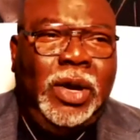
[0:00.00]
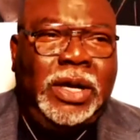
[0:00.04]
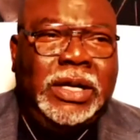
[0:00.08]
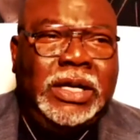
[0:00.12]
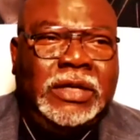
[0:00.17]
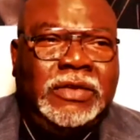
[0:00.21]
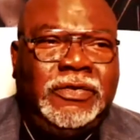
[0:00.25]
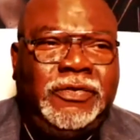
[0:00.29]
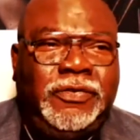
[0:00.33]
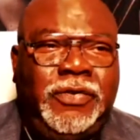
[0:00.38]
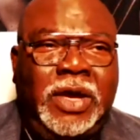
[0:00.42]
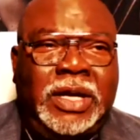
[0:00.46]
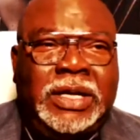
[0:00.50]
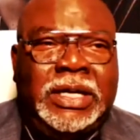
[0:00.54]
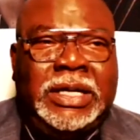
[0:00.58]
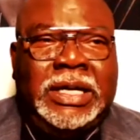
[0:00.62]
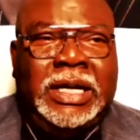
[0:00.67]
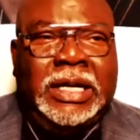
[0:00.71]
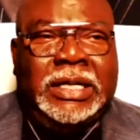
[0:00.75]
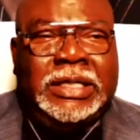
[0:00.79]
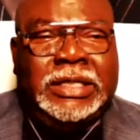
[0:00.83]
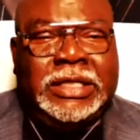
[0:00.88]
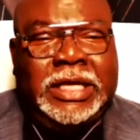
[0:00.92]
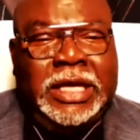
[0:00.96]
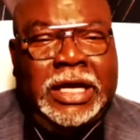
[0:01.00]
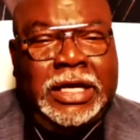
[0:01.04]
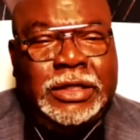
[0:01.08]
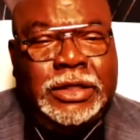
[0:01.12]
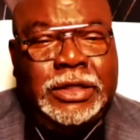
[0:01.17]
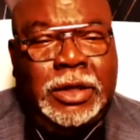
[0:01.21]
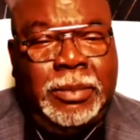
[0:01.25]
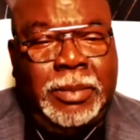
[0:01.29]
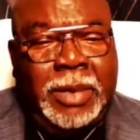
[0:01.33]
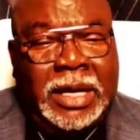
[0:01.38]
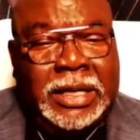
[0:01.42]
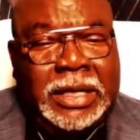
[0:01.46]
is funny in Kenya
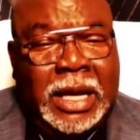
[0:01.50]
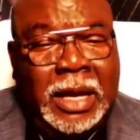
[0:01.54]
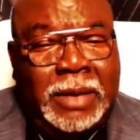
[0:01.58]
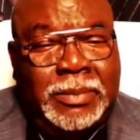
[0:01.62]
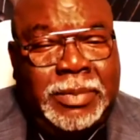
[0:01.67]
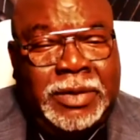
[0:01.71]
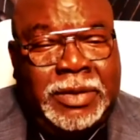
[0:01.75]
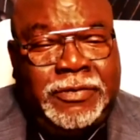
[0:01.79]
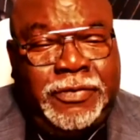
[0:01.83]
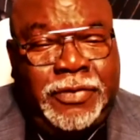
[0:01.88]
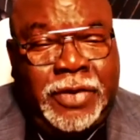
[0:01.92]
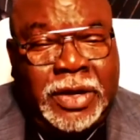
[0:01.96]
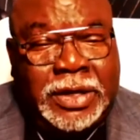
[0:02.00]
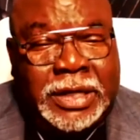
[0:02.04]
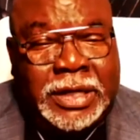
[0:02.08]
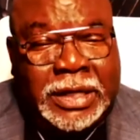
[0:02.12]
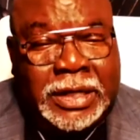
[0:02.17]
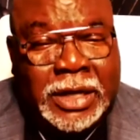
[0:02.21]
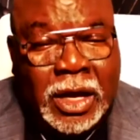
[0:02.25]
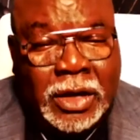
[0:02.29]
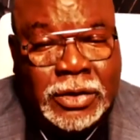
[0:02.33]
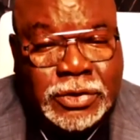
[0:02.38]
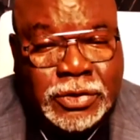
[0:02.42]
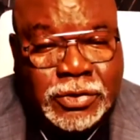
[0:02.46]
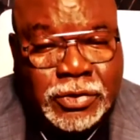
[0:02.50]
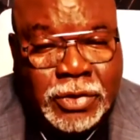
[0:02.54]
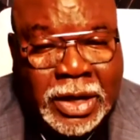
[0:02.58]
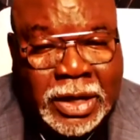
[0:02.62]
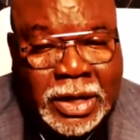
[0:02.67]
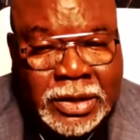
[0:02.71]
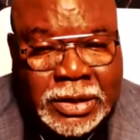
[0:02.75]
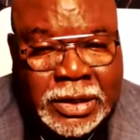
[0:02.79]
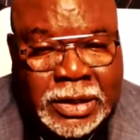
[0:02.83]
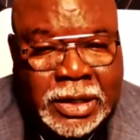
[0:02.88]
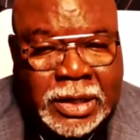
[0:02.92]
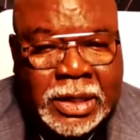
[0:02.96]
may not be funny in
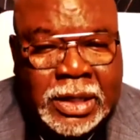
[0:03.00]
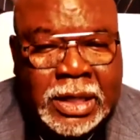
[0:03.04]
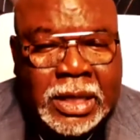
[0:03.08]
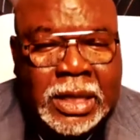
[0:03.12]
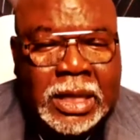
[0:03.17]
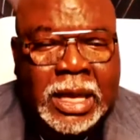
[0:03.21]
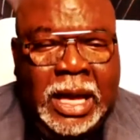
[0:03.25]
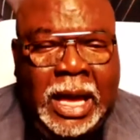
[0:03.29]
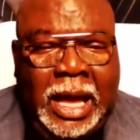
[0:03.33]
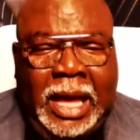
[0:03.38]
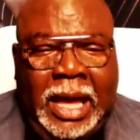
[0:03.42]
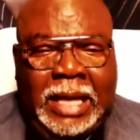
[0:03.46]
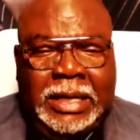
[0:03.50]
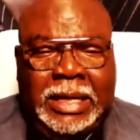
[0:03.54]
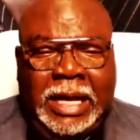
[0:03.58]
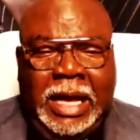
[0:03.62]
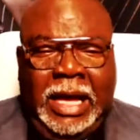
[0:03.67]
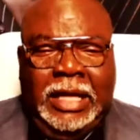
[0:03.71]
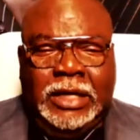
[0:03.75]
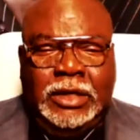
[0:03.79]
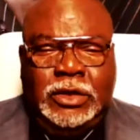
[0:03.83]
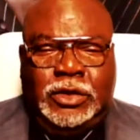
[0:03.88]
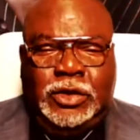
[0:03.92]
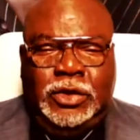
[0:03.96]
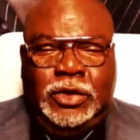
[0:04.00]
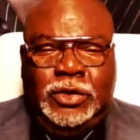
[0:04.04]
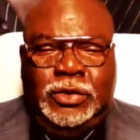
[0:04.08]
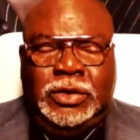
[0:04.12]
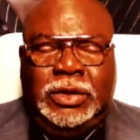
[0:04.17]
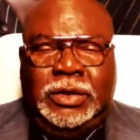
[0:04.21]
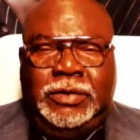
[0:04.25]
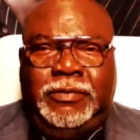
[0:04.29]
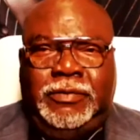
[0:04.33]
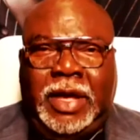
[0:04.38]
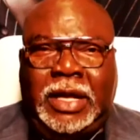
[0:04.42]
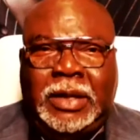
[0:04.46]
Australia. And to
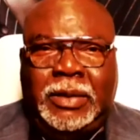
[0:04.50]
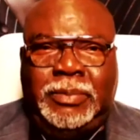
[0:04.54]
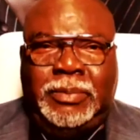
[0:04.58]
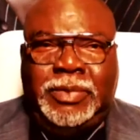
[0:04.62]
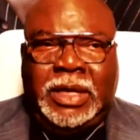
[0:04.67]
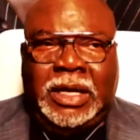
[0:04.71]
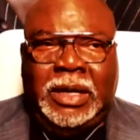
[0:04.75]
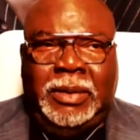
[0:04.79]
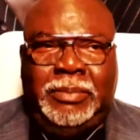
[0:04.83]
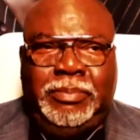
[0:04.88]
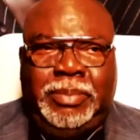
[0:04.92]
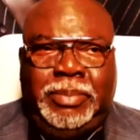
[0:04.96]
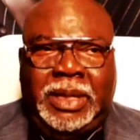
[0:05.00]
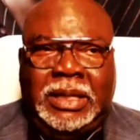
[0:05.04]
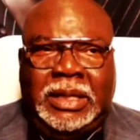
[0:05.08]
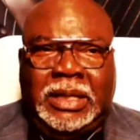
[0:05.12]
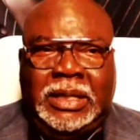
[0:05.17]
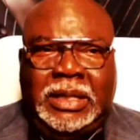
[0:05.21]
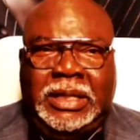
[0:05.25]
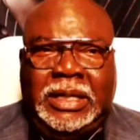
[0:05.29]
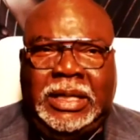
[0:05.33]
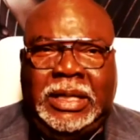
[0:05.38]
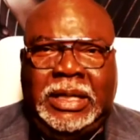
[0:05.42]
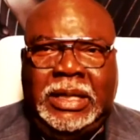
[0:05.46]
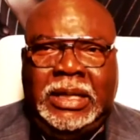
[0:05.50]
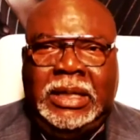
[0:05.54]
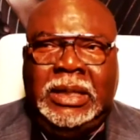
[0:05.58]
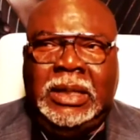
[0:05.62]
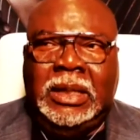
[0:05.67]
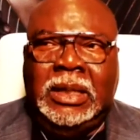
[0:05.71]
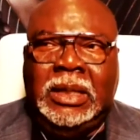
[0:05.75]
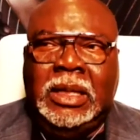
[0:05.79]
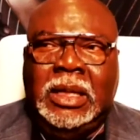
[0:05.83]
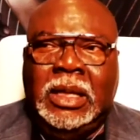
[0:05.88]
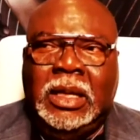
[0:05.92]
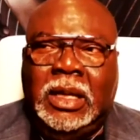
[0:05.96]
develop the ability
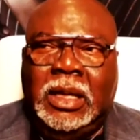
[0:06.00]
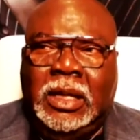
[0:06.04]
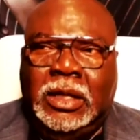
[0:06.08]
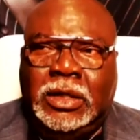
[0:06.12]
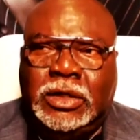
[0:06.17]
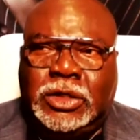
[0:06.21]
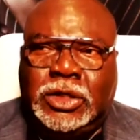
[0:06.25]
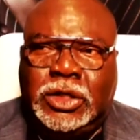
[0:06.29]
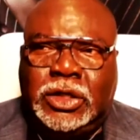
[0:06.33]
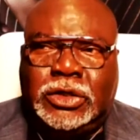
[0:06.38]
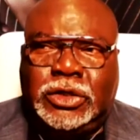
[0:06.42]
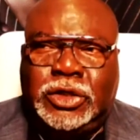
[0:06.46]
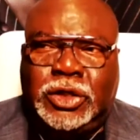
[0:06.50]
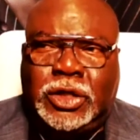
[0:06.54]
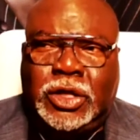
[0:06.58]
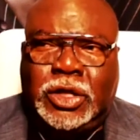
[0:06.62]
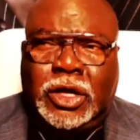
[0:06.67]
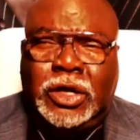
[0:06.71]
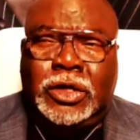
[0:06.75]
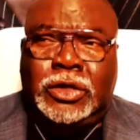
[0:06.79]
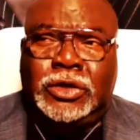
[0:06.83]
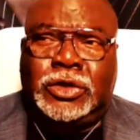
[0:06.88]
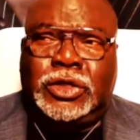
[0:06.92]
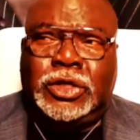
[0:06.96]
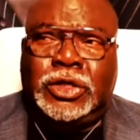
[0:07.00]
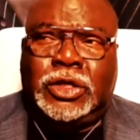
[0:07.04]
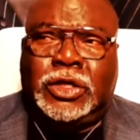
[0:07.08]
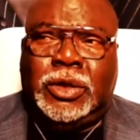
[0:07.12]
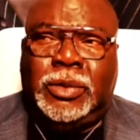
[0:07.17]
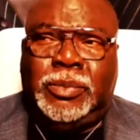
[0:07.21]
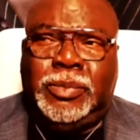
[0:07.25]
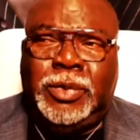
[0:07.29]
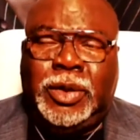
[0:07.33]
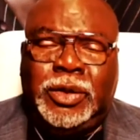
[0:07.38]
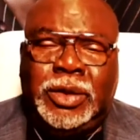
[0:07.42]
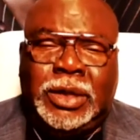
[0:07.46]
to
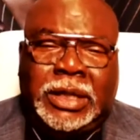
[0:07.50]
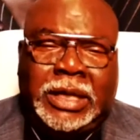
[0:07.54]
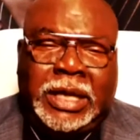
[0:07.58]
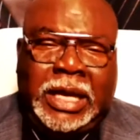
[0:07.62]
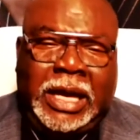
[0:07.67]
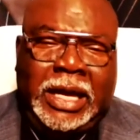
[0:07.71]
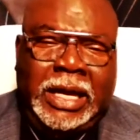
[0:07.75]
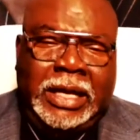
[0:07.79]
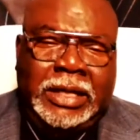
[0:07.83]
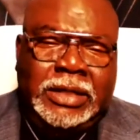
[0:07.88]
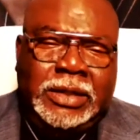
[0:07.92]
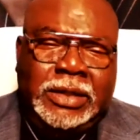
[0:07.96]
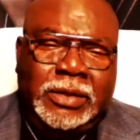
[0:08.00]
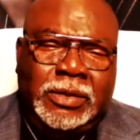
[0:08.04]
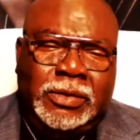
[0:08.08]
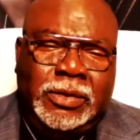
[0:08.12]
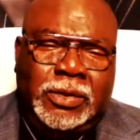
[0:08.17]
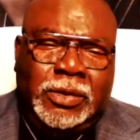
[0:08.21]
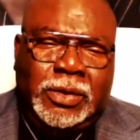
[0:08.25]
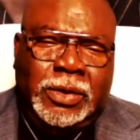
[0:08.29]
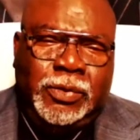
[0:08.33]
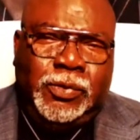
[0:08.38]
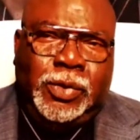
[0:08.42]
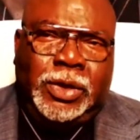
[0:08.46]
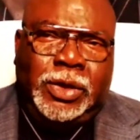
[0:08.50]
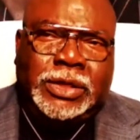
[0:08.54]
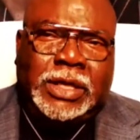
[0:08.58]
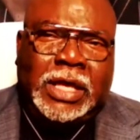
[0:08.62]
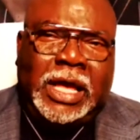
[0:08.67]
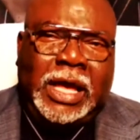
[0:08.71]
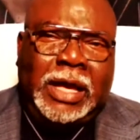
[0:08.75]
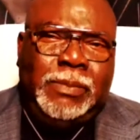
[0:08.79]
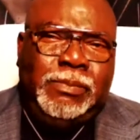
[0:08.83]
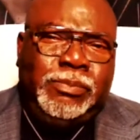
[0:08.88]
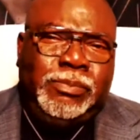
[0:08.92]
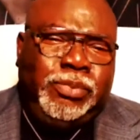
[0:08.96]
communicate with
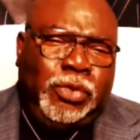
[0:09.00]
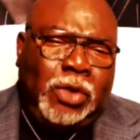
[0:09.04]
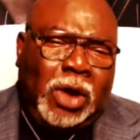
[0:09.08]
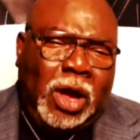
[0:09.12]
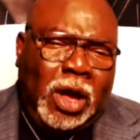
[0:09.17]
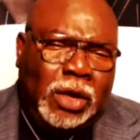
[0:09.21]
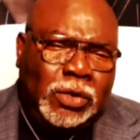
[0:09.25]
a broad